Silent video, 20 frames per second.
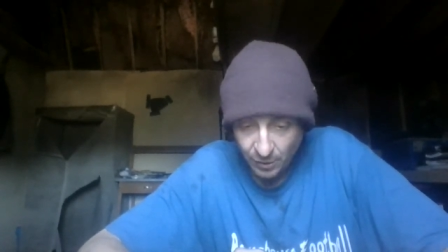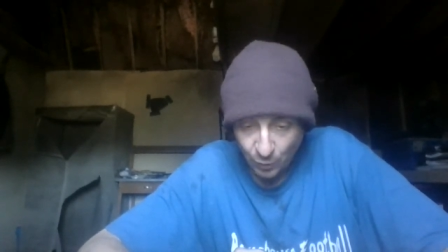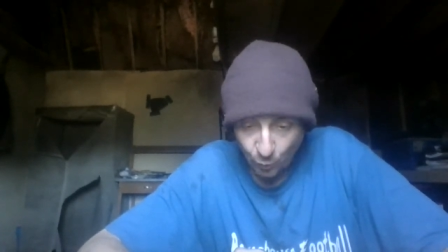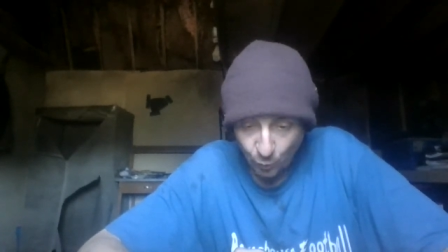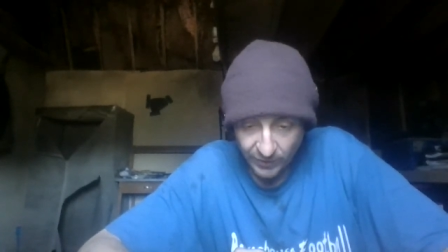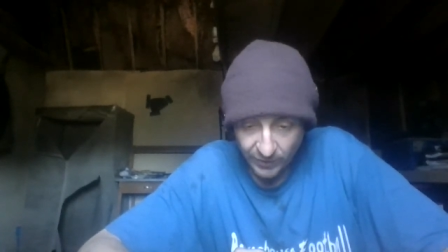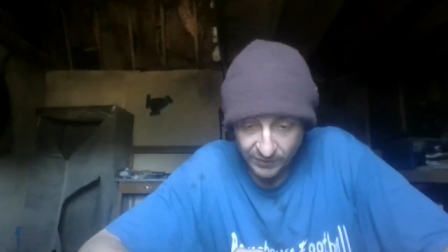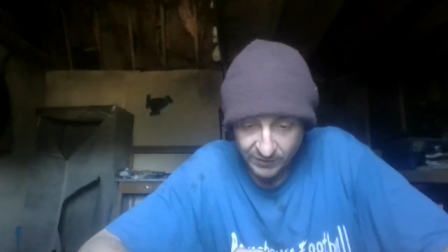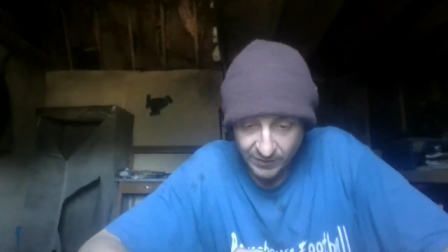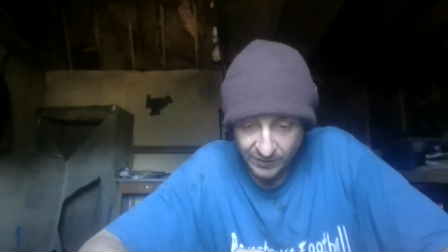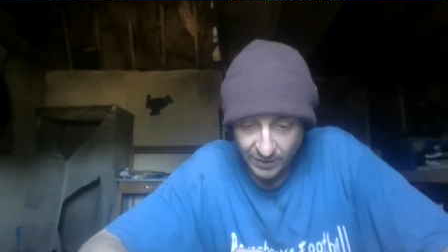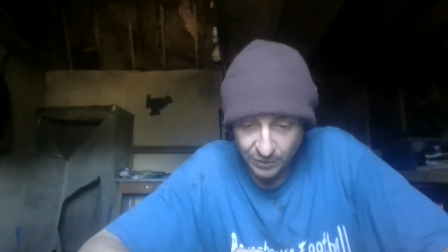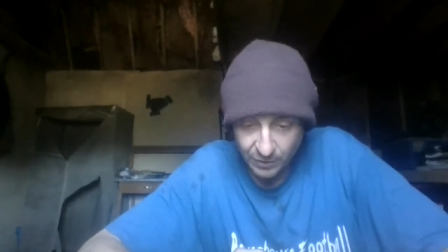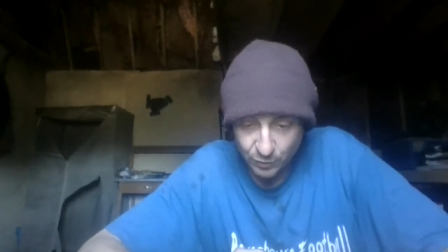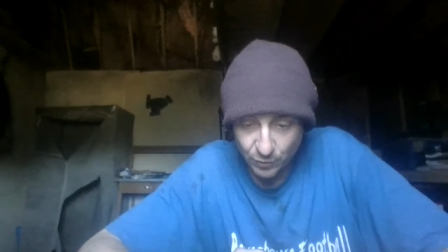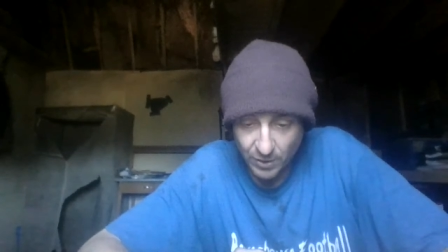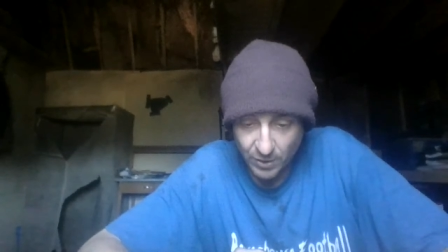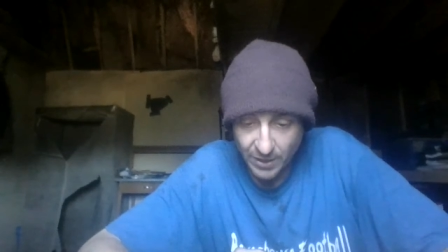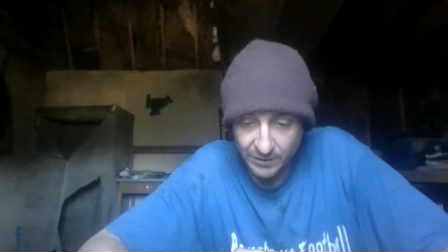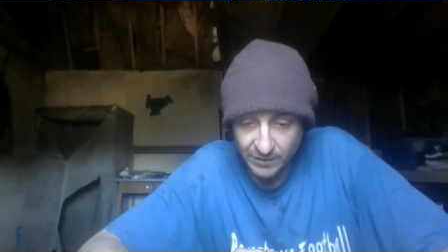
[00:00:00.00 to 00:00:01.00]
Wednesday,
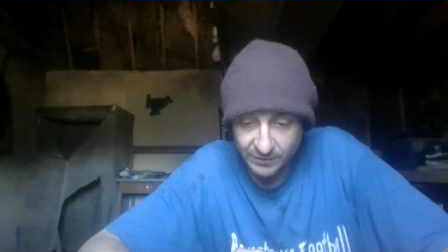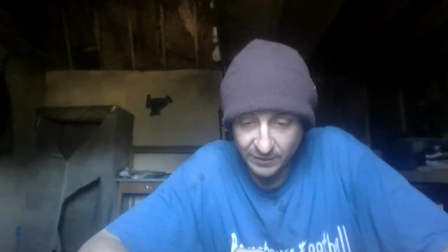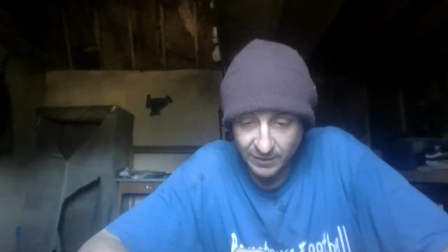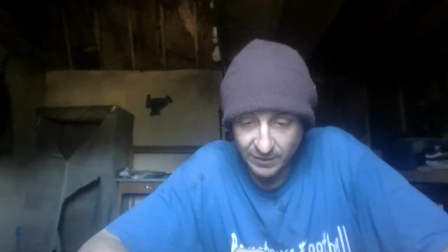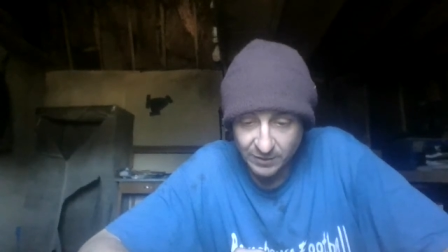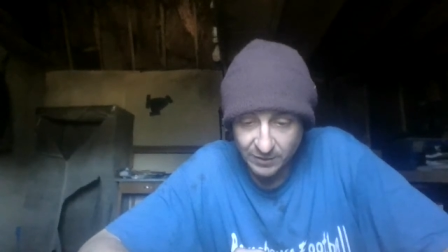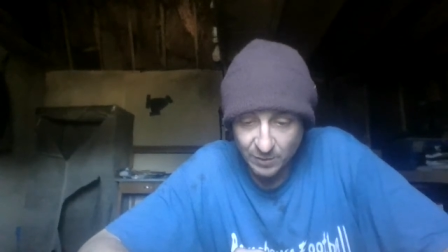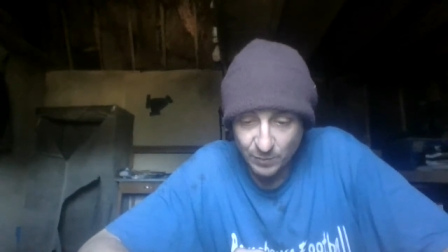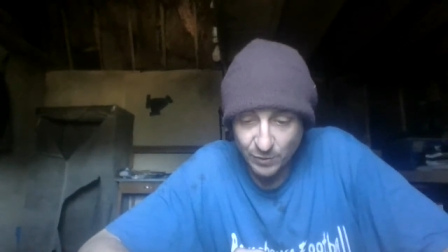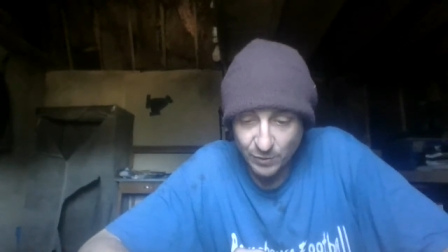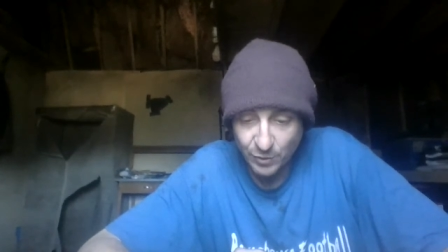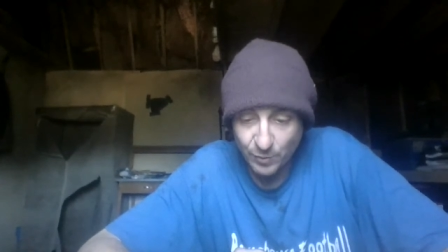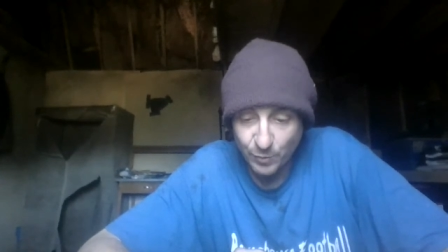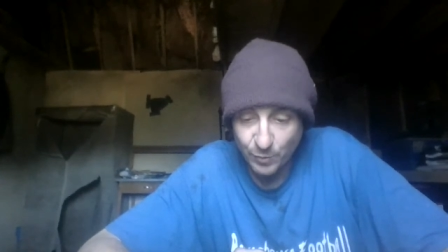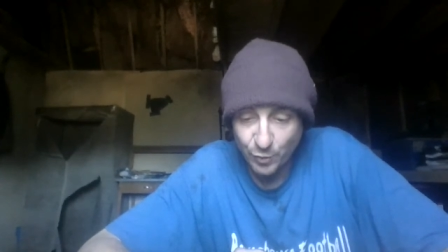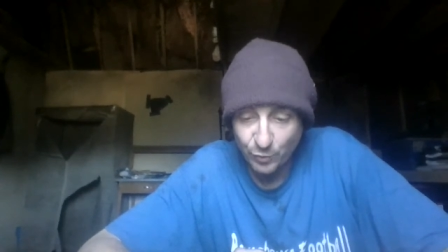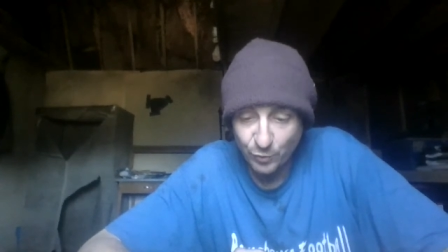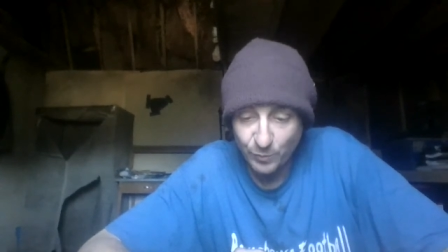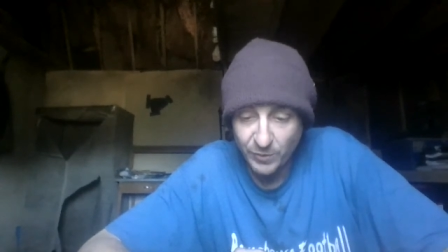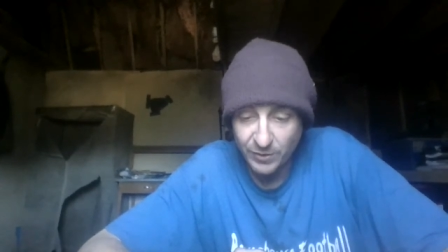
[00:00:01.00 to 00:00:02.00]
Urias and Escamilla are
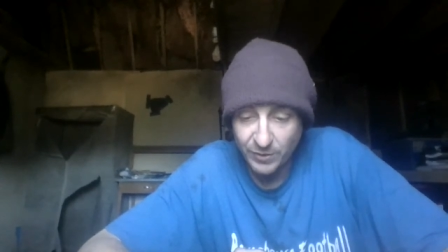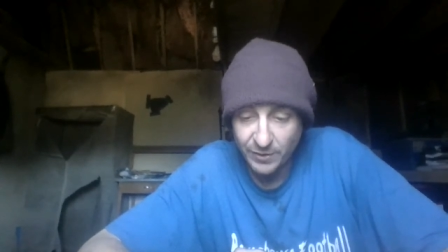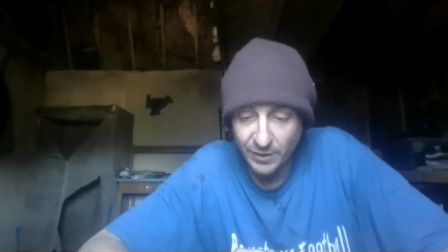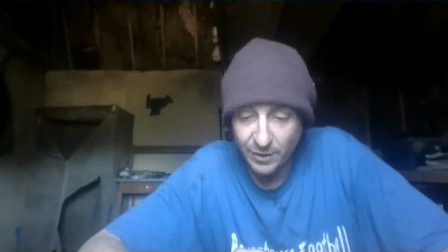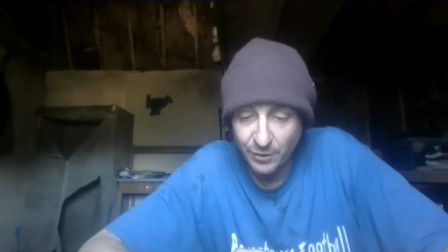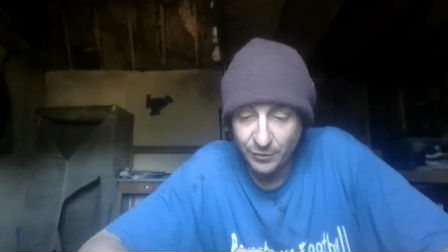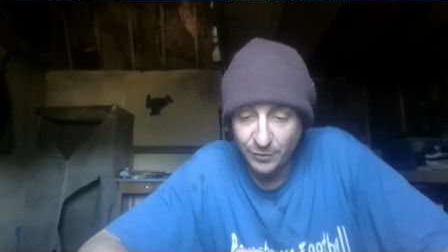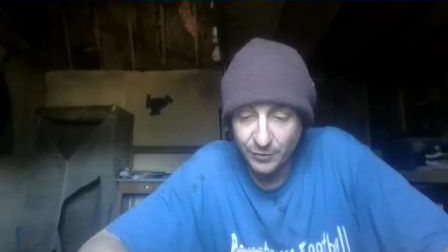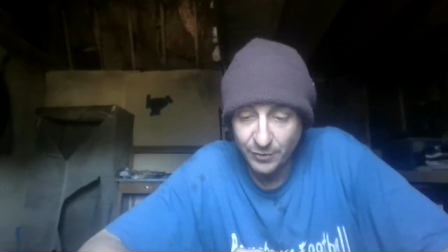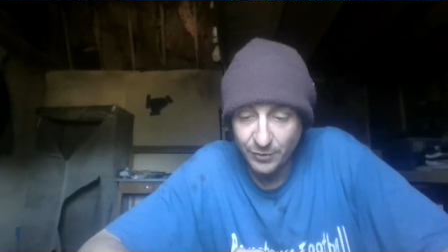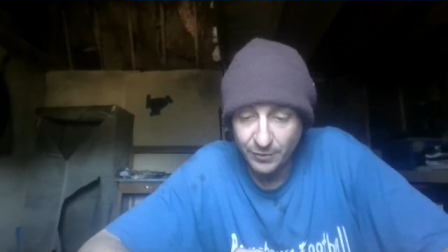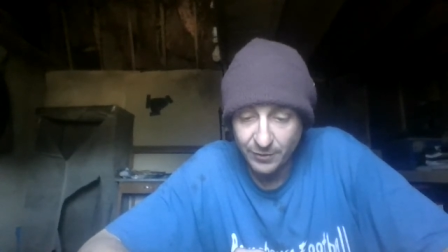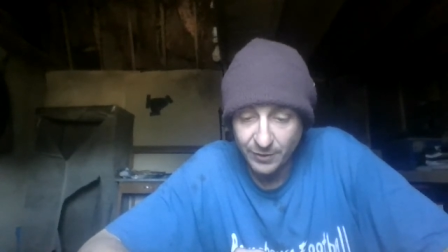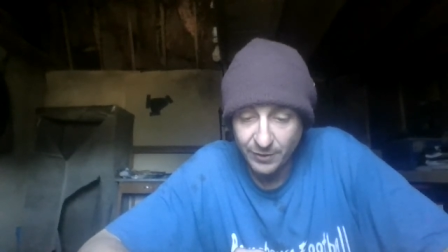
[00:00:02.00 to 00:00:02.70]
both being held